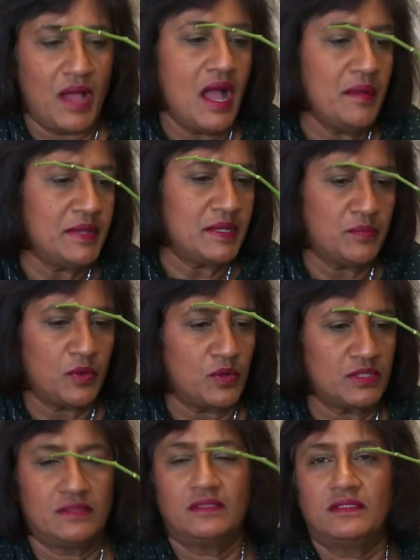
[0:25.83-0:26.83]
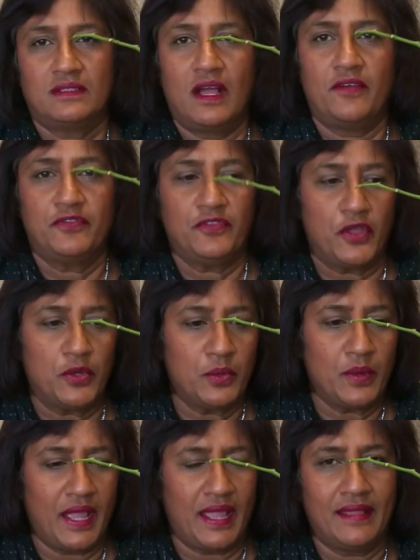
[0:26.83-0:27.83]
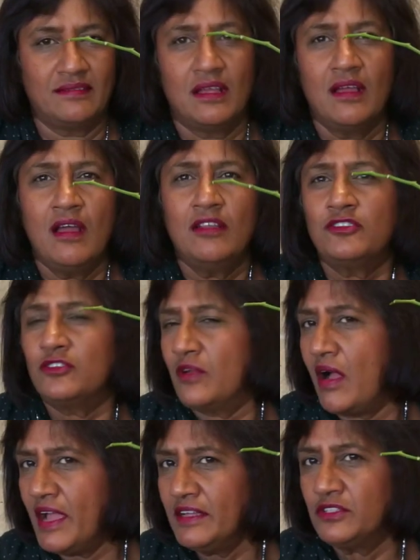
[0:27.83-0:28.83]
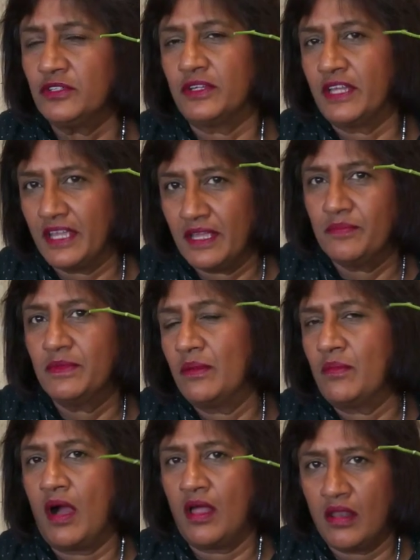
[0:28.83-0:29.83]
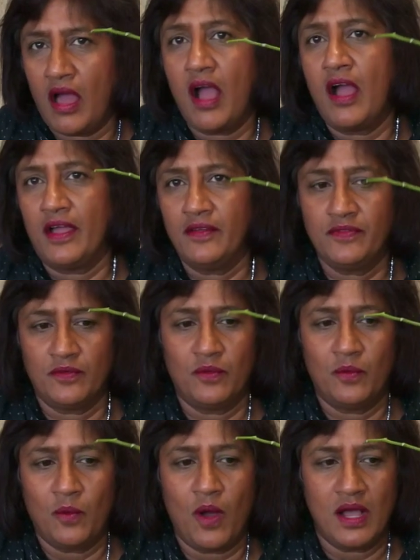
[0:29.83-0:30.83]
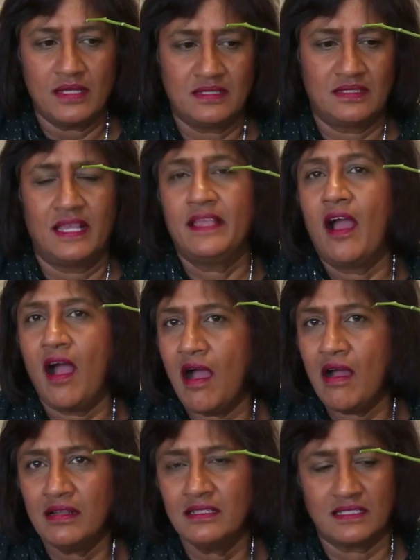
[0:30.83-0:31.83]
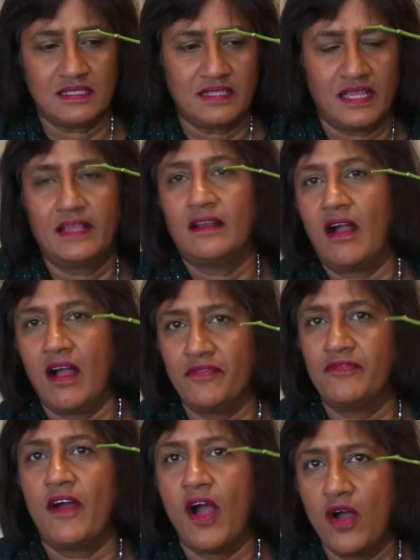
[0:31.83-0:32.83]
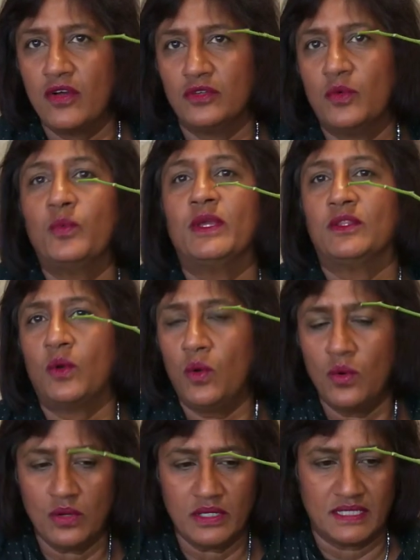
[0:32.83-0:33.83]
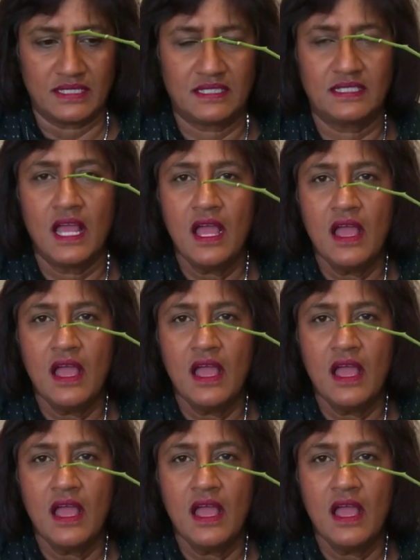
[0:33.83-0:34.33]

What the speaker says: my hubby bought a few, and trying to keep them alive was the hardest thing I found with orchids.